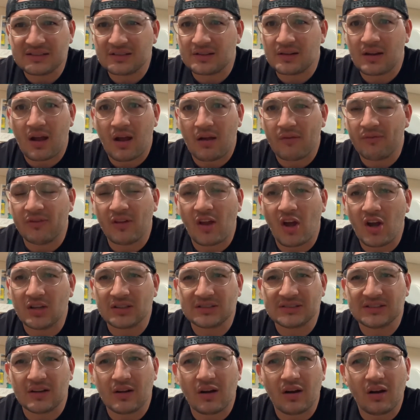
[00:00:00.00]
are not
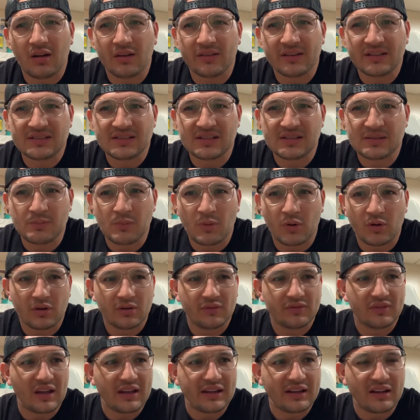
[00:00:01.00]
vlogs at all. This is more
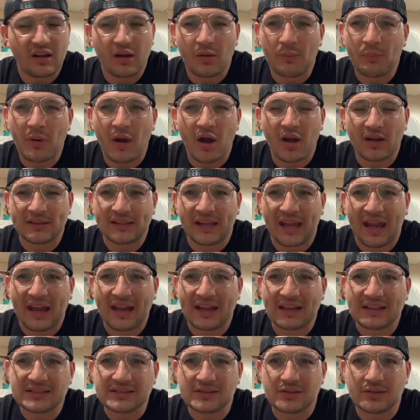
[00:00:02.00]
of like a
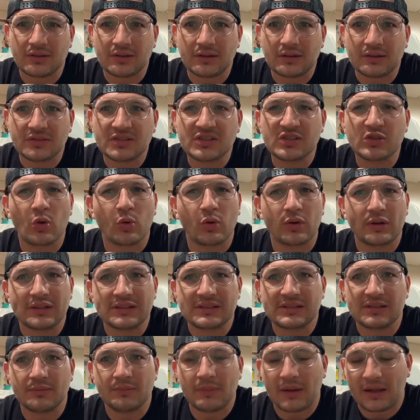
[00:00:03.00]
podcast or
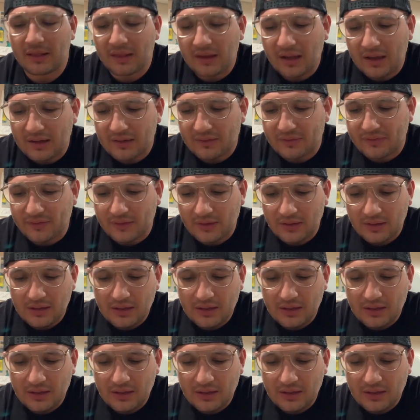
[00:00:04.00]
stories of my life.